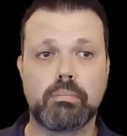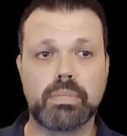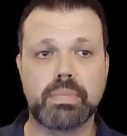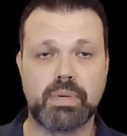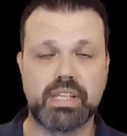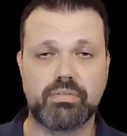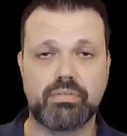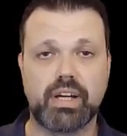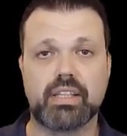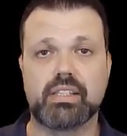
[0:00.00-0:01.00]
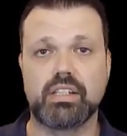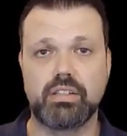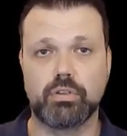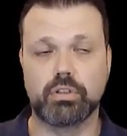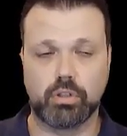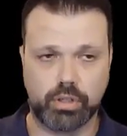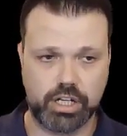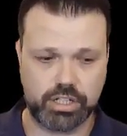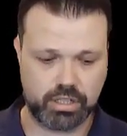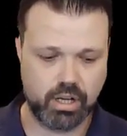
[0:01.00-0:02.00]
specify it as a default
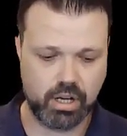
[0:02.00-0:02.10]
location.